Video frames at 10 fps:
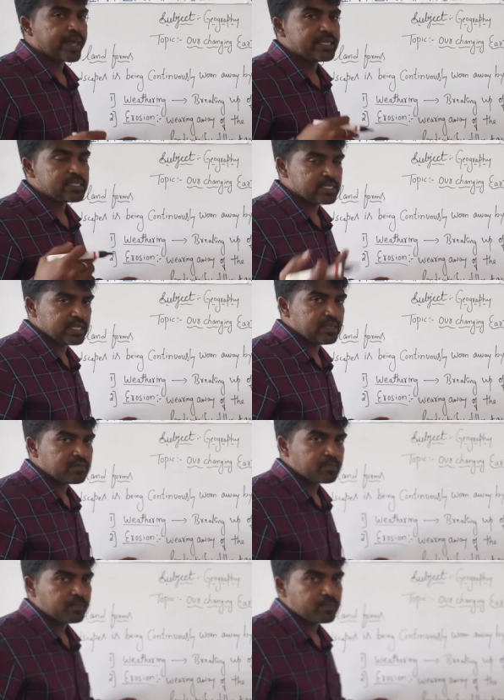can
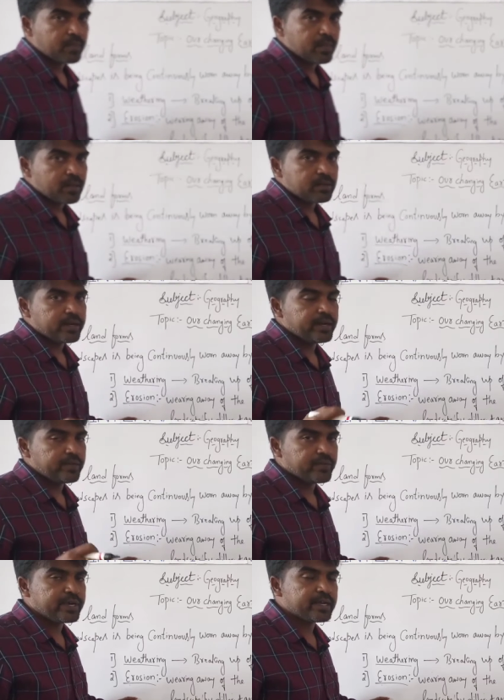see
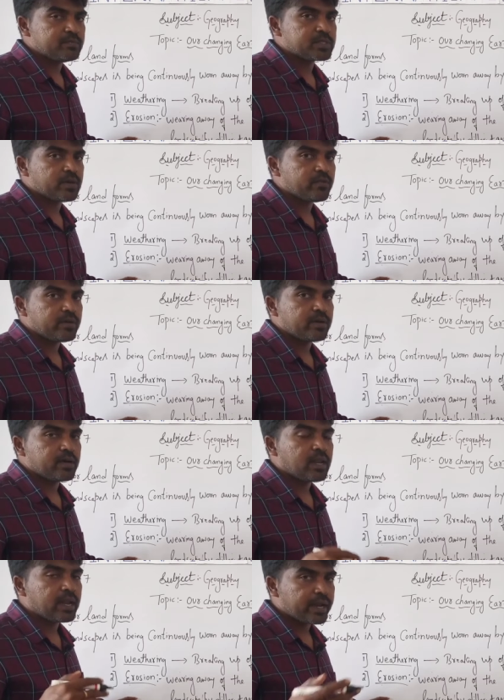different types of
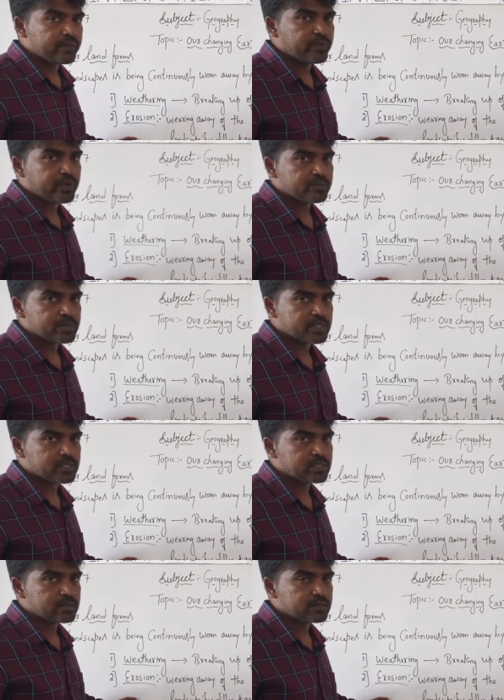
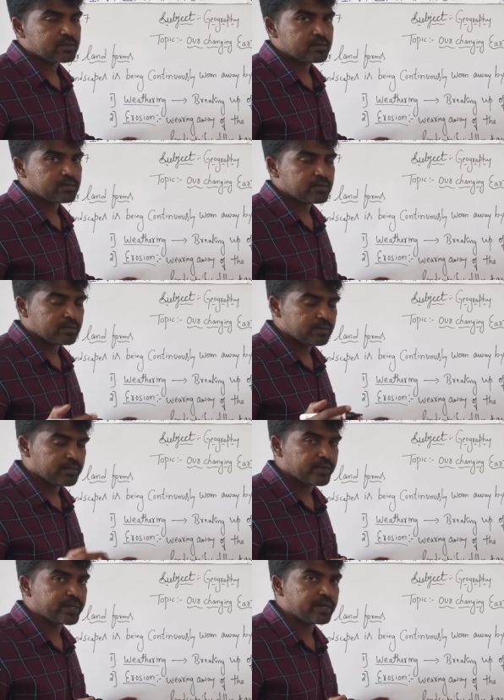landforms.
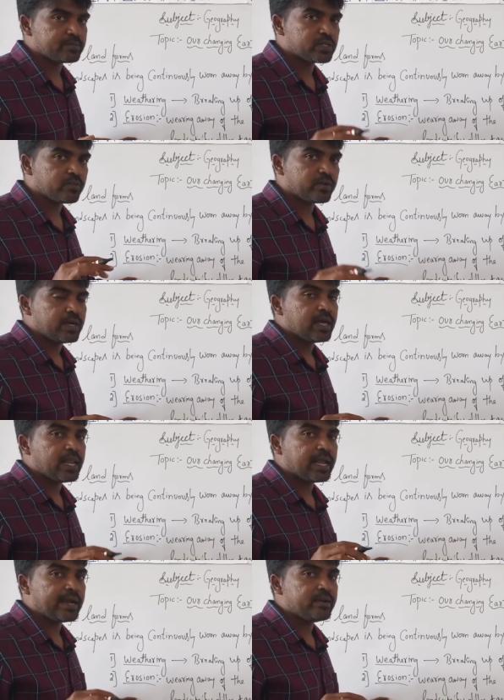Different types of
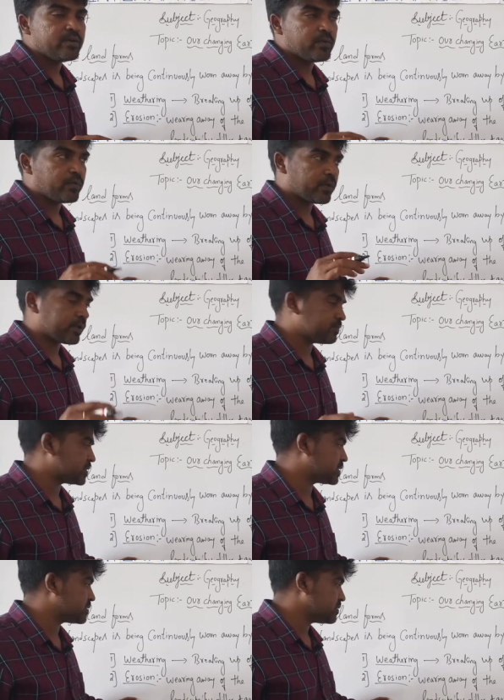
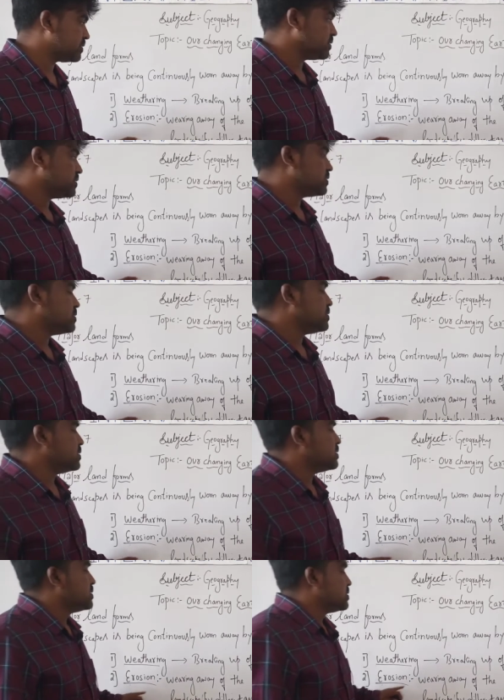landforms.
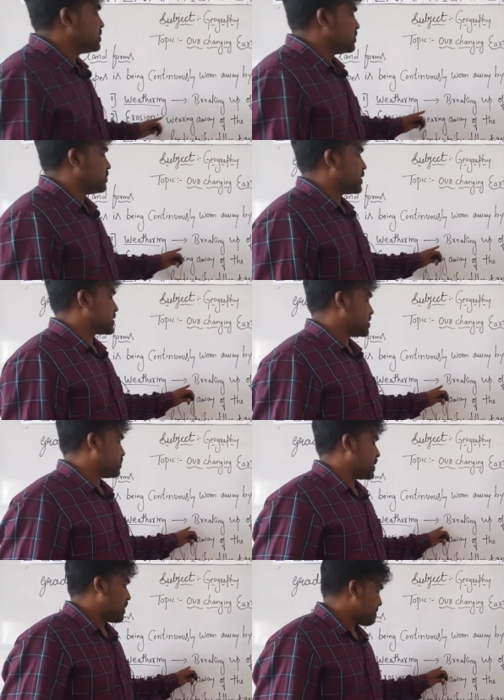For
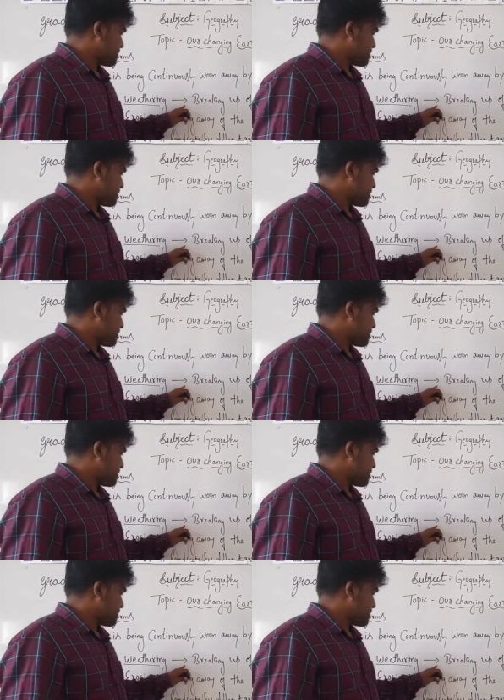example,